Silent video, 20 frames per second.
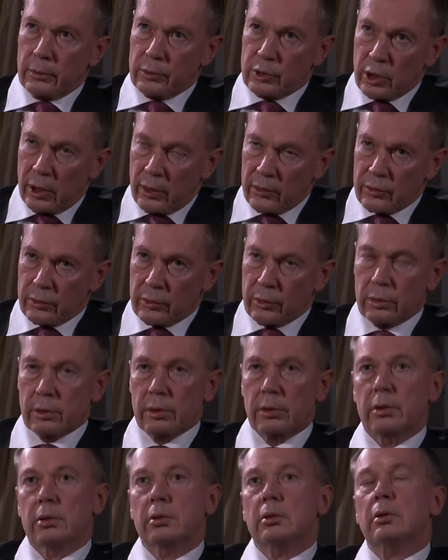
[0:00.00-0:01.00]
just
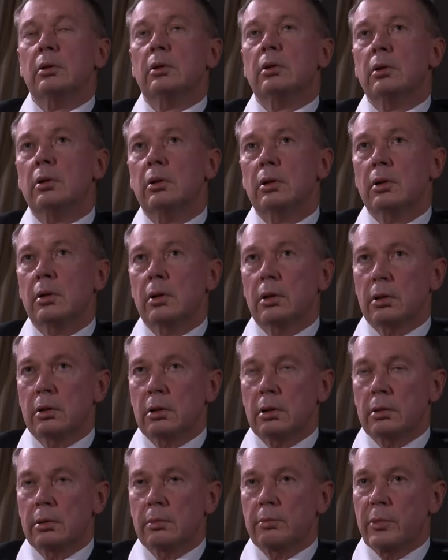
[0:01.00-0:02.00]

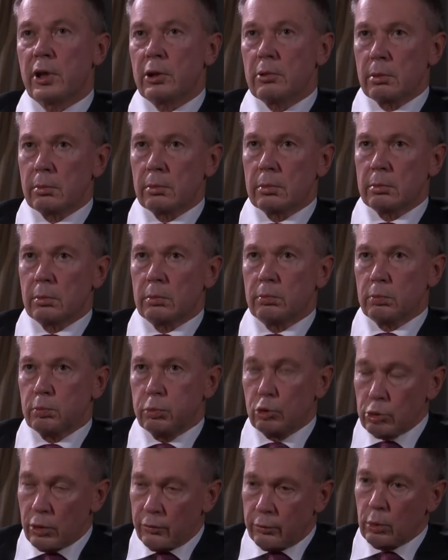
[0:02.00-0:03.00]
been
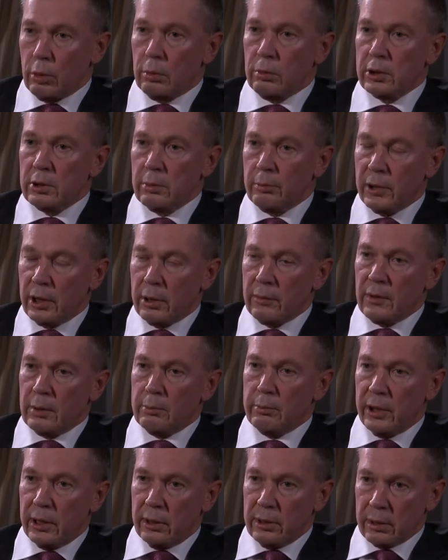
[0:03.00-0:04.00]
put forward by the
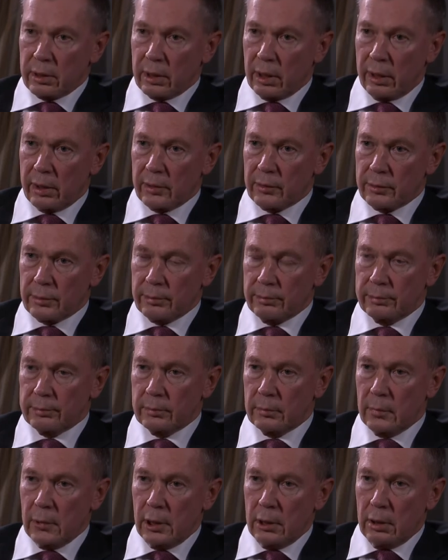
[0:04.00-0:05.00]
Bellingcat.
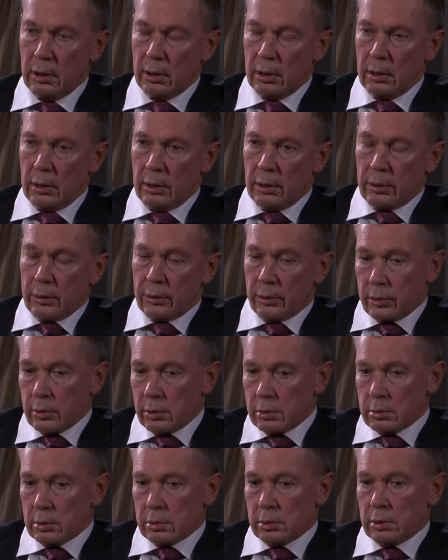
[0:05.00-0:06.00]

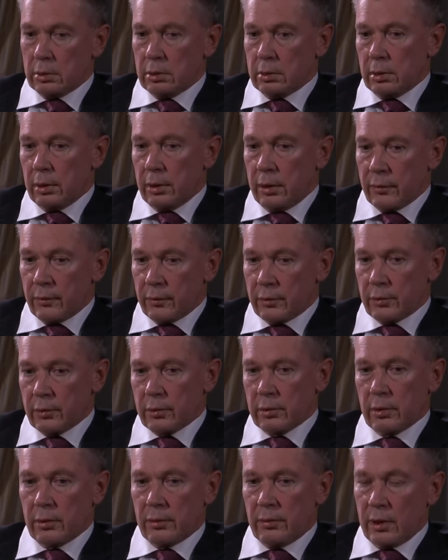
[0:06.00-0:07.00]
So,
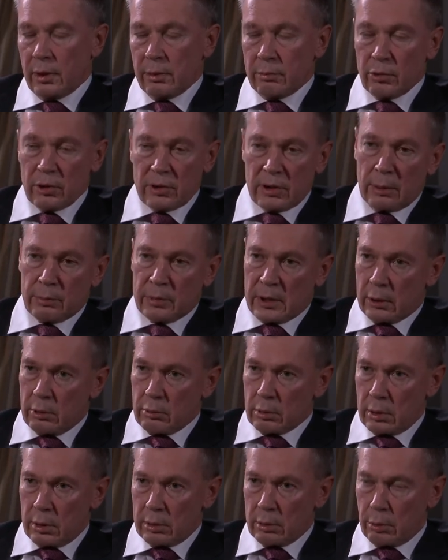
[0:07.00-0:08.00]
there was
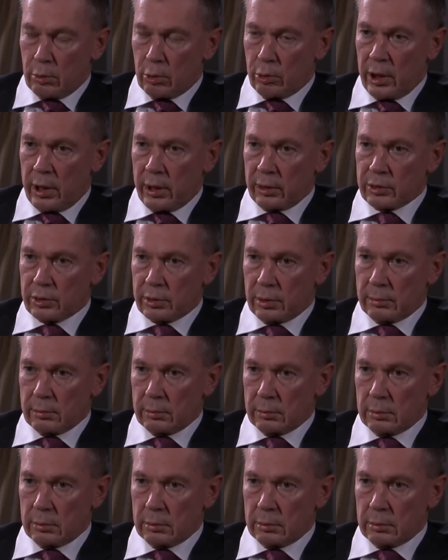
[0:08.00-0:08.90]
absolutely no reaction